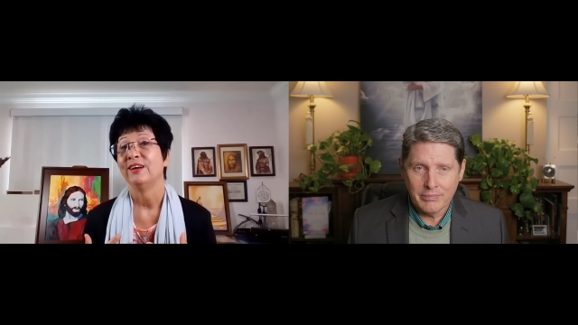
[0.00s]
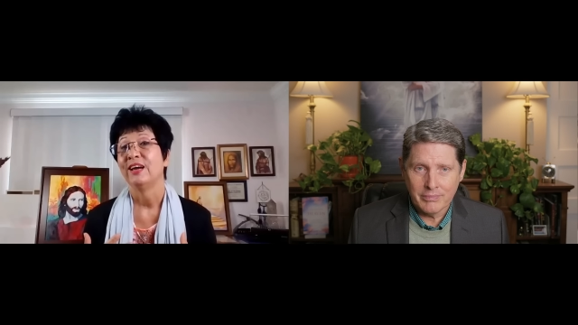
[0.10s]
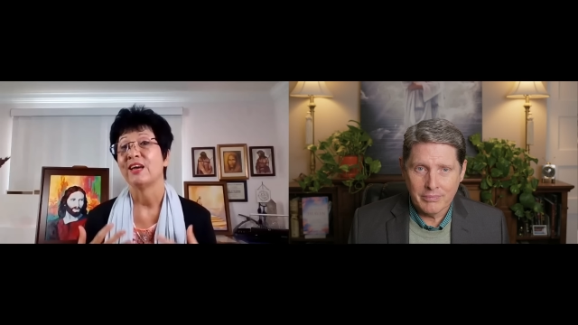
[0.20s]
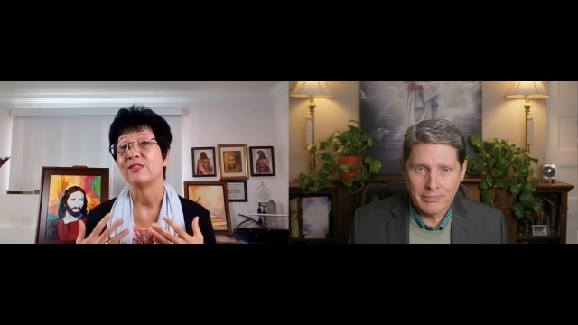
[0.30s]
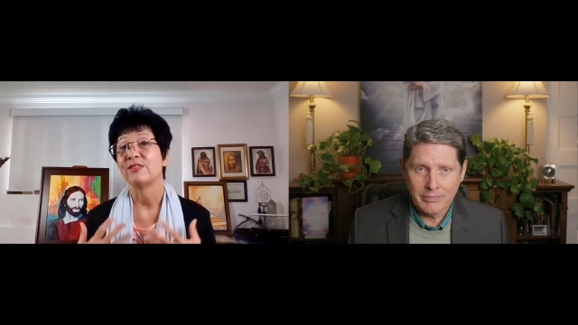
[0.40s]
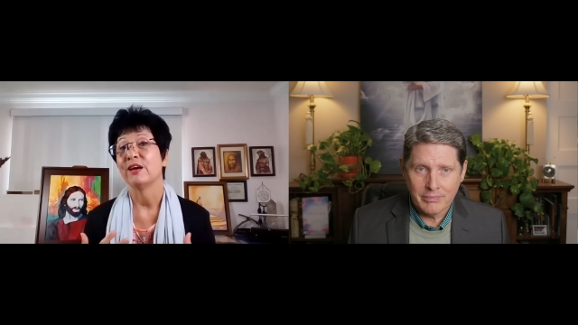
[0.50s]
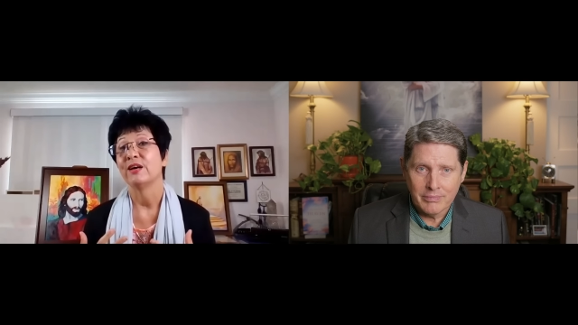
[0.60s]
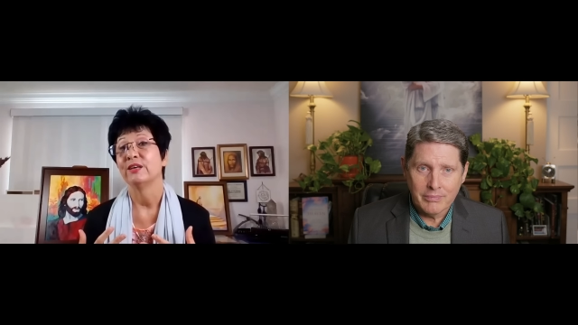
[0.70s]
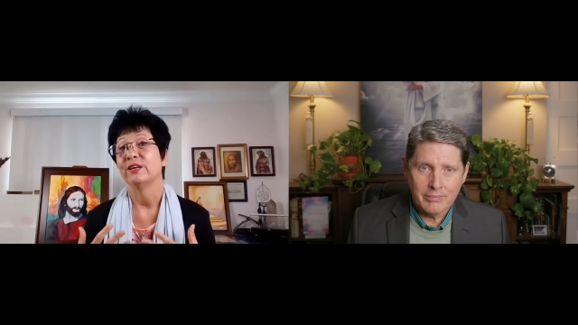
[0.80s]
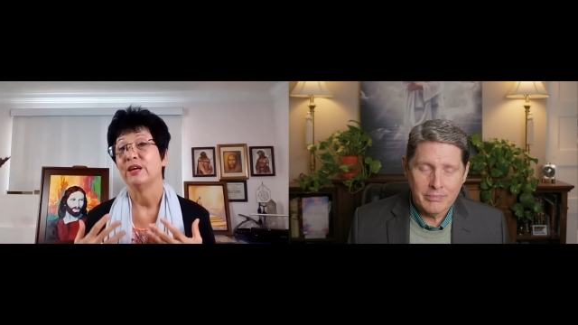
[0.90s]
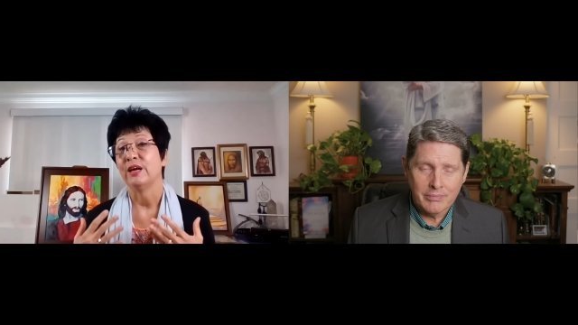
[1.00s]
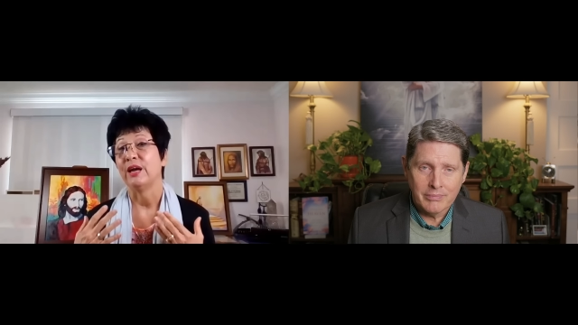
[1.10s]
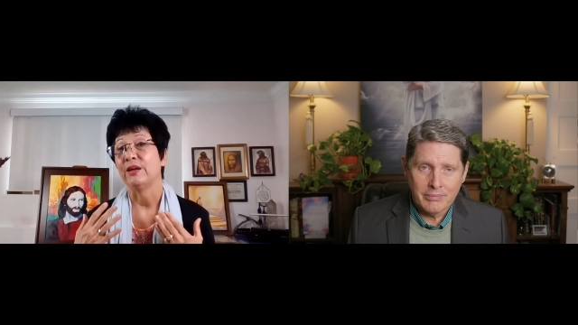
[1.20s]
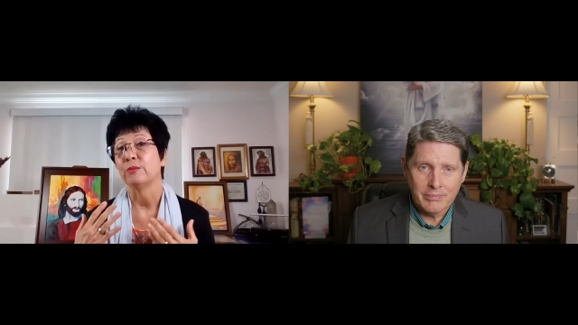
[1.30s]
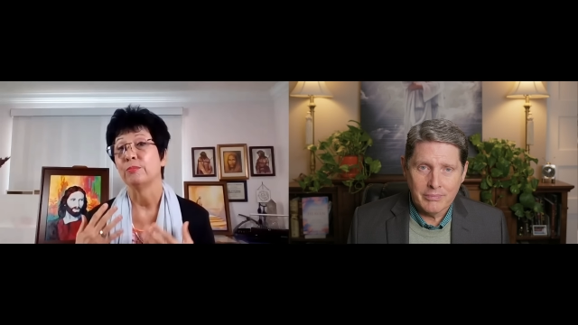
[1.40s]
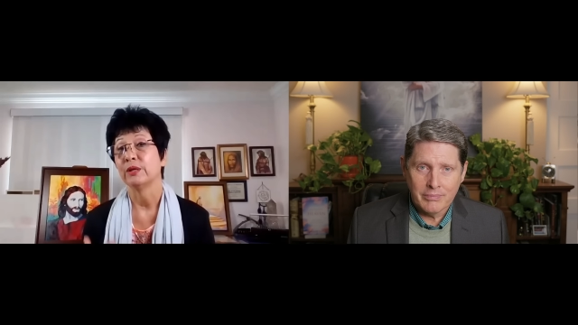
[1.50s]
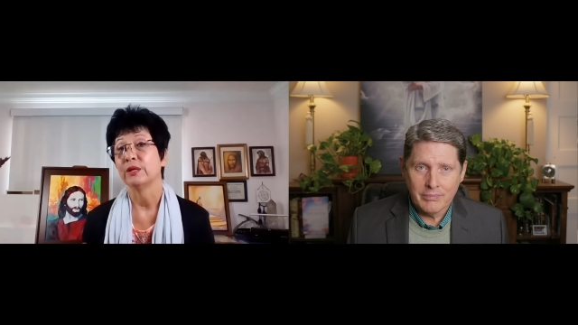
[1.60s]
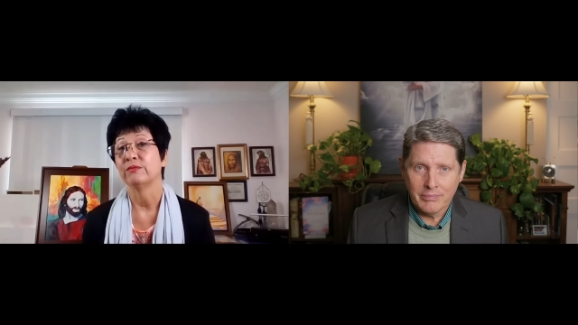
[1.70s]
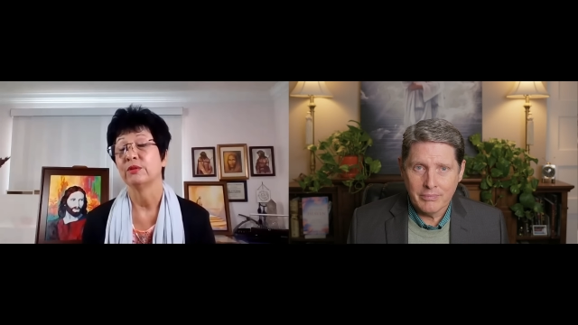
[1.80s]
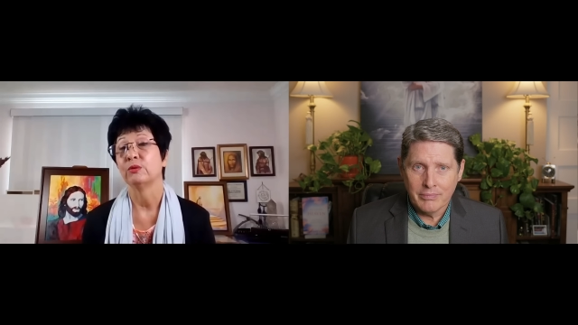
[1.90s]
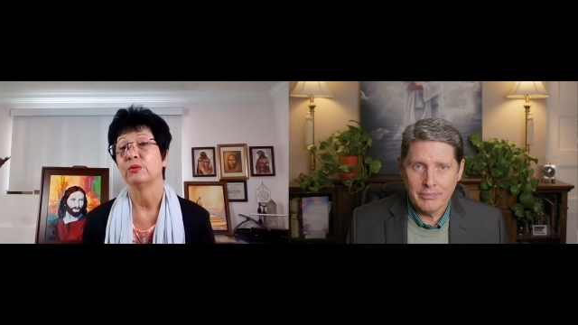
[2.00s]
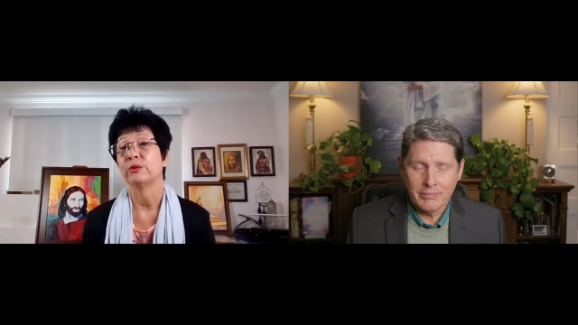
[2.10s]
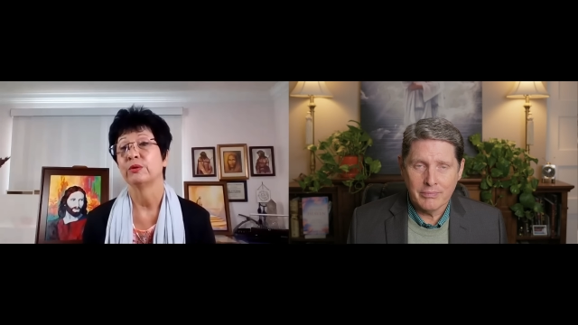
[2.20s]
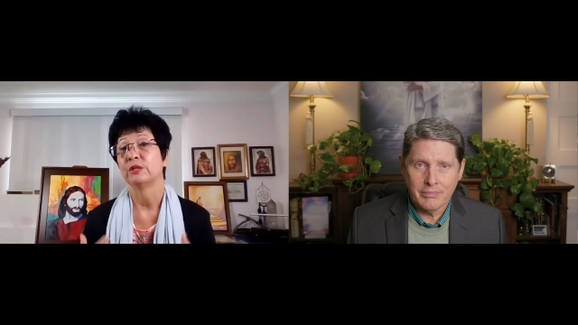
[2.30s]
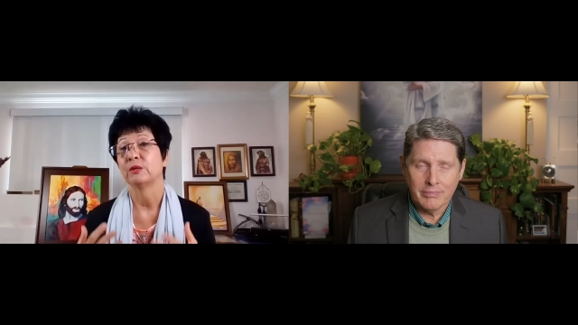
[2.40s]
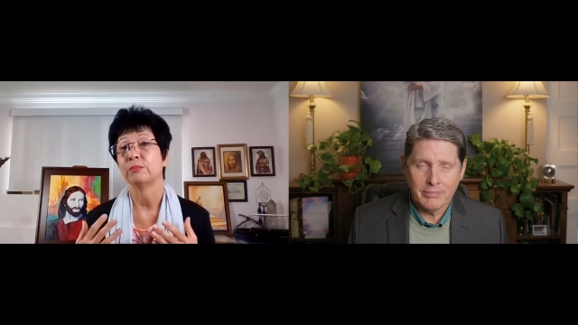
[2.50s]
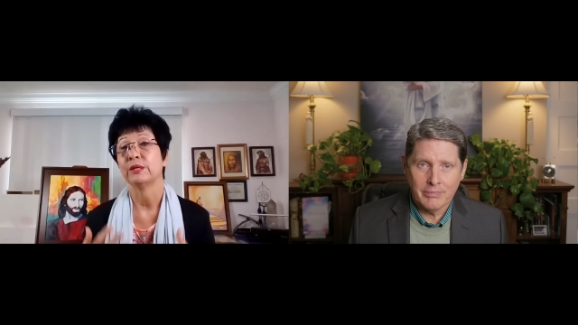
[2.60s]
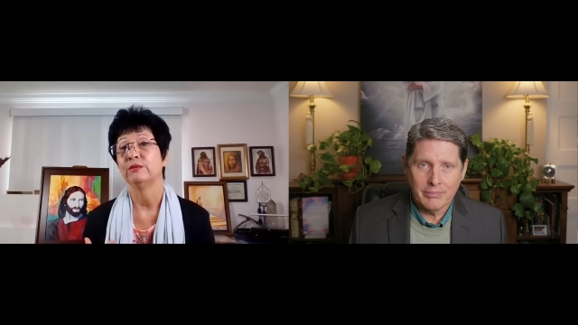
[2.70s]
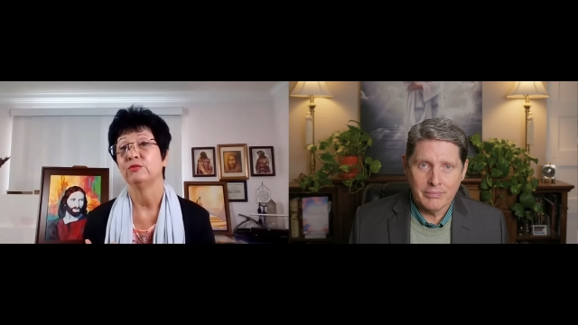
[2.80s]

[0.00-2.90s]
Speaker 1: And that and the blood of the Lord, the blood of